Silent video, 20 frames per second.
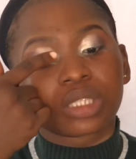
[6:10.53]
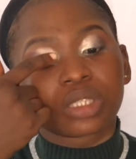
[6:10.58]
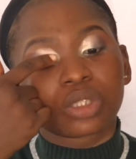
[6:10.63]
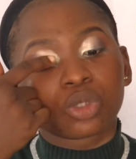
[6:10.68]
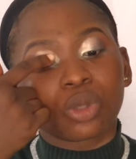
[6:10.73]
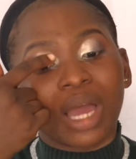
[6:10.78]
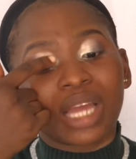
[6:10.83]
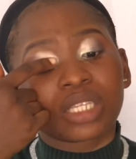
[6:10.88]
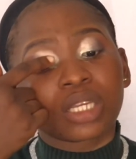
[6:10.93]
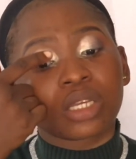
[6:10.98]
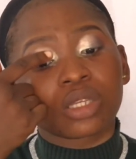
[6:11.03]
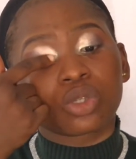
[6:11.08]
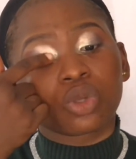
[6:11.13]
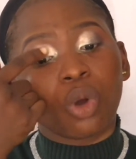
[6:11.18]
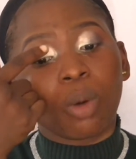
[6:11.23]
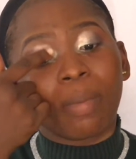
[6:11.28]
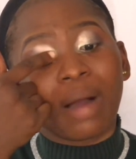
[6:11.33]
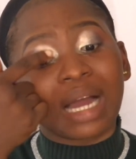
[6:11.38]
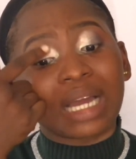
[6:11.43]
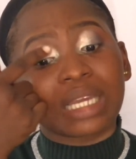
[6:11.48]
So I just go
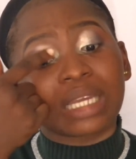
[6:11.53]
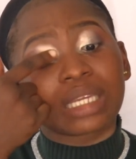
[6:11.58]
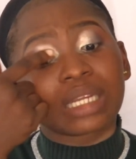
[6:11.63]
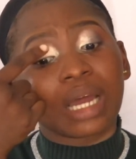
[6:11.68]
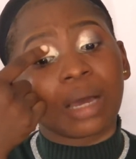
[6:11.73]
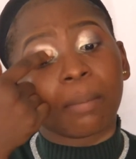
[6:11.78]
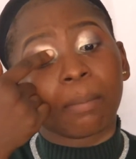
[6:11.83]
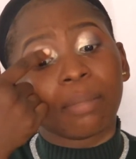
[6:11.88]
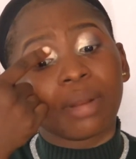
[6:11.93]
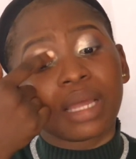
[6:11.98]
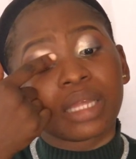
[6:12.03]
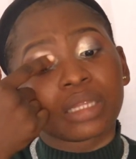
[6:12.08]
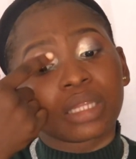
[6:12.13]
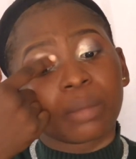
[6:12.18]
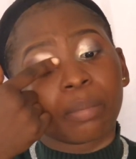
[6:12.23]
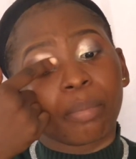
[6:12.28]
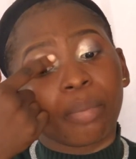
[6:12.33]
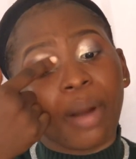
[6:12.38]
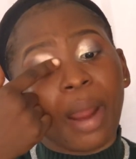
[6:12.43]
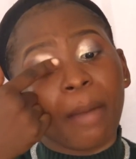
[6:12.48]
back in and blend the
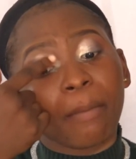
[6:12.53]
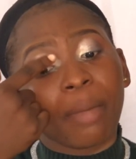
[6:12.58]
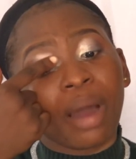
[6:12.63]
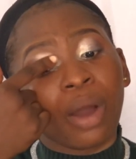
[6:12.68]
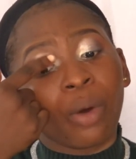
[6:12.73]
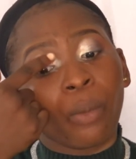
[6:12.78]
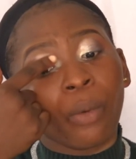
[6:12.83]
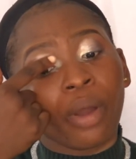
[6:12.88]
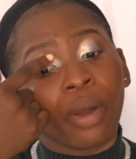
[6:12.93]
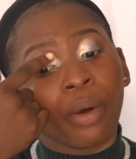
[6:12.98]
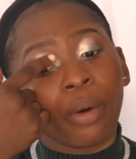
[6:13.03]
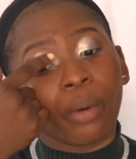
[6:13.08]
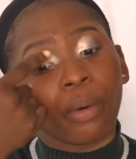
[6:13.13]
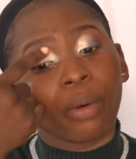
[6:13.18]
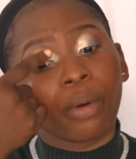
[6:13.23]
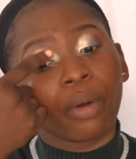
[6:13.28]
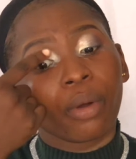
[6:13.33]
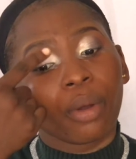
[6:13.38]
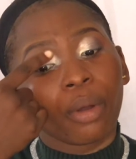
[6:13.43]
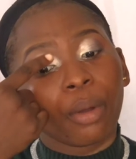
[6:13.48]
primer well
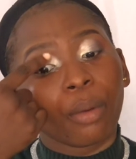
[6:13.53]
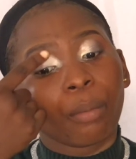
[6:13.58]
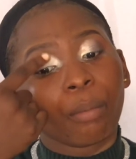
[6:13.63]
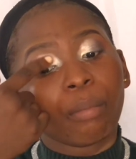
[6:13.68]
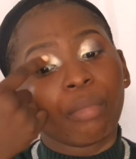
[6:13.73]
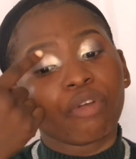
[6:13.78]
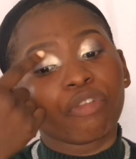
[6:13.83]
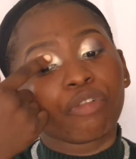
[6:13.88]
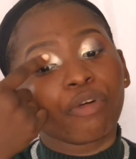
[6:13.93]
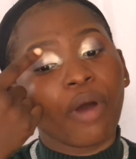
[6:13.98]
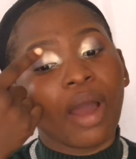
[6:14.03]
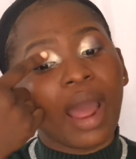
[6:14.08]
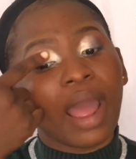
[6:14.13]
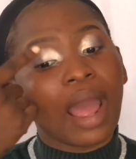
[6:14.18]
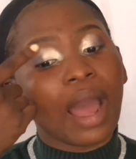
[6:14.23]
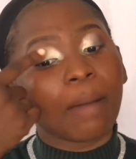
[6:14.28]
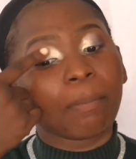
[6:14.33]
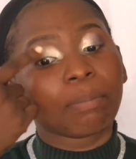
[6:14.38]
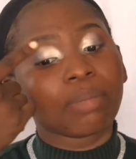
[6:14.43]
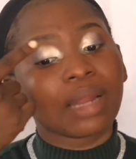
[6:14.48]
before
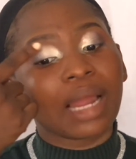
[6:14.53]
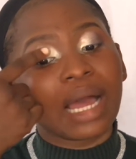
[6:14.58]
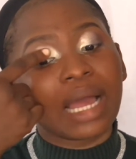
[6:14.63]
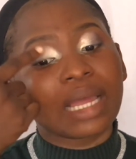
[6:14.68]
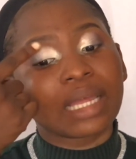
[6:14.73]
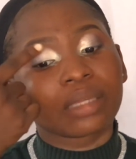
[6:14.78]
I apply